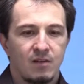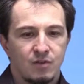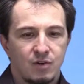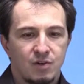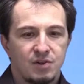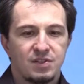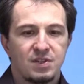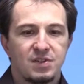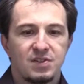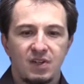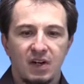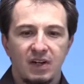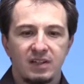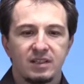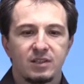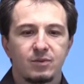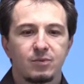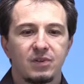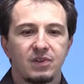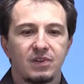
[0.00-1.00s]
Of course, it
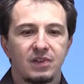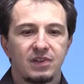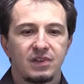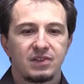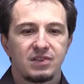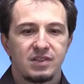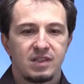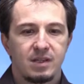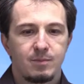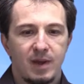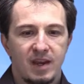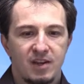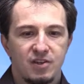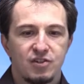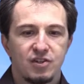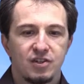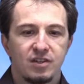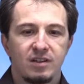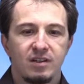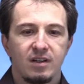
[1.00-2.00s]
started with a steam
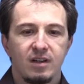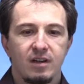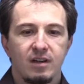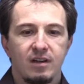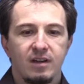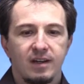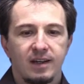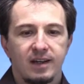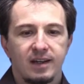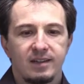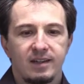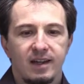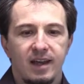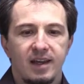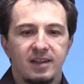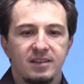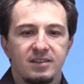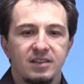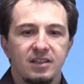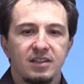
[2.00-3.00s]
engine in
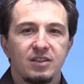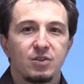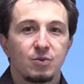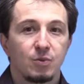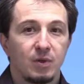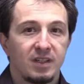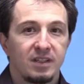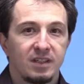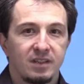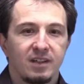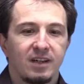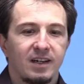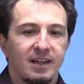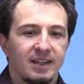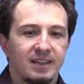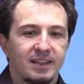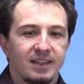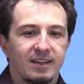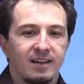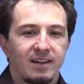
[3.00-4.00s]

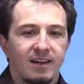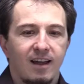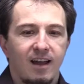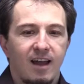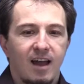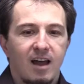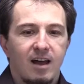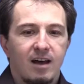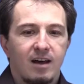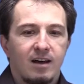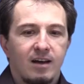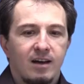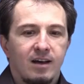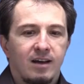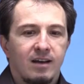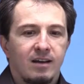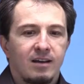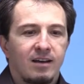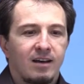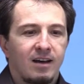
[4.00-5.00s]
1829.
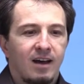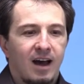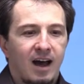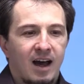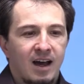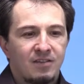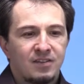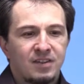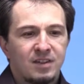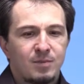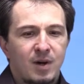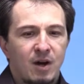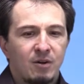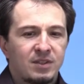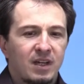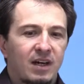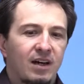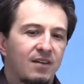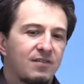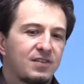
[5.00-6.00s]
After
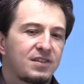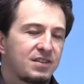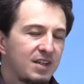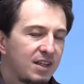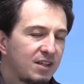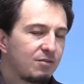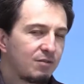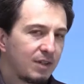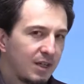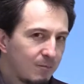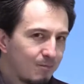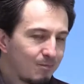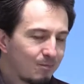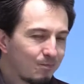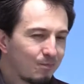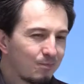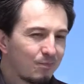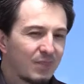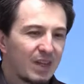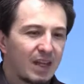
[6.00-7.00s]
about half a century,
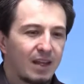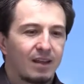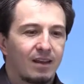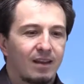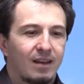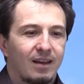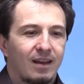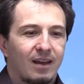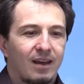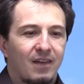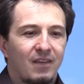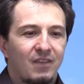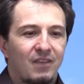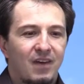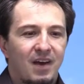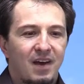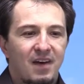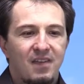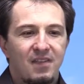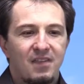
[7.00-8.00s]

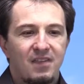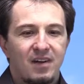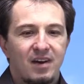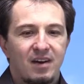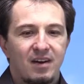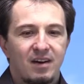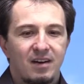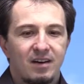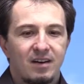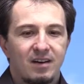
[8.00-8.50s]
then